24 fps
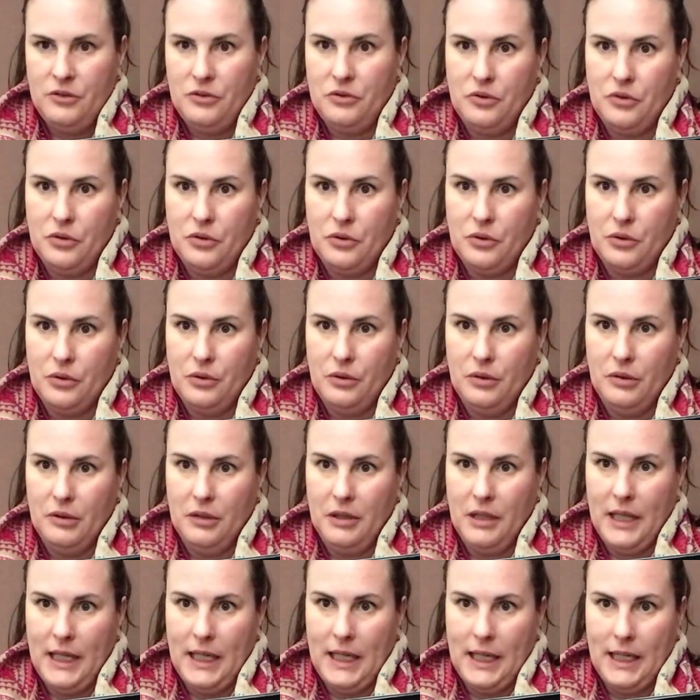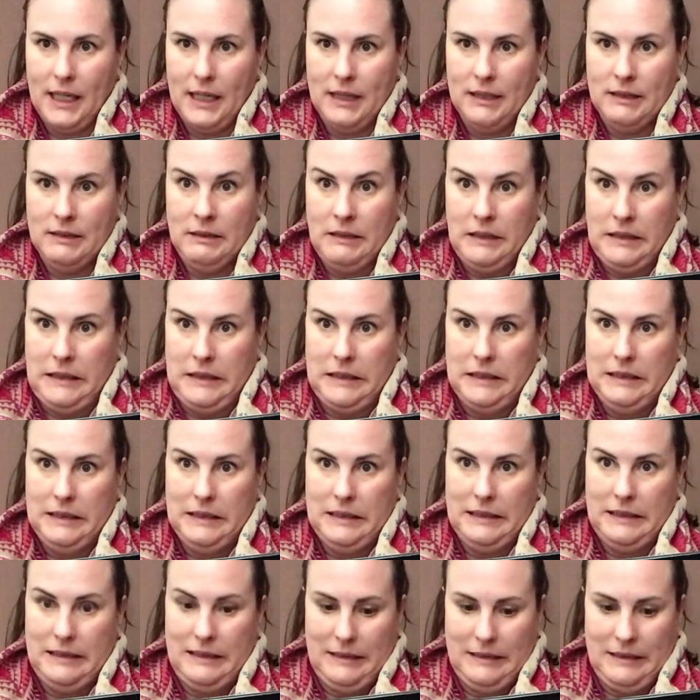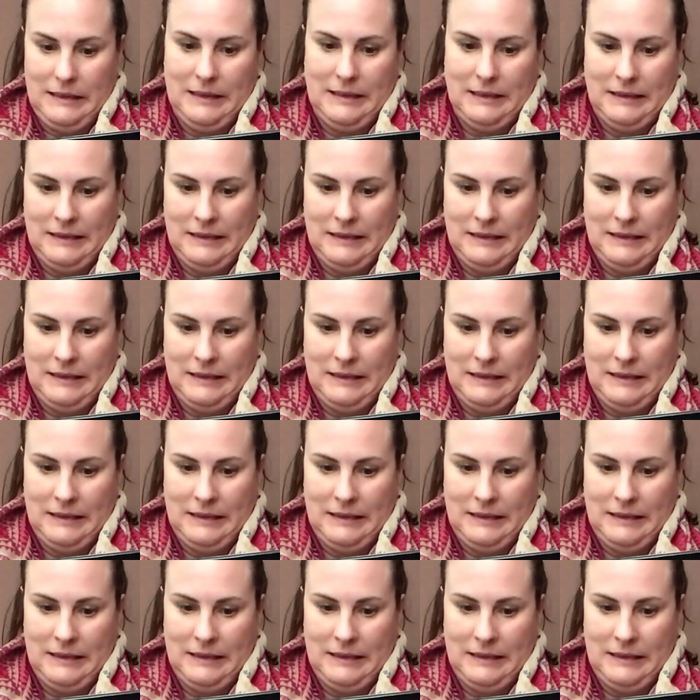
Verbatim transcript: drooling. Mm.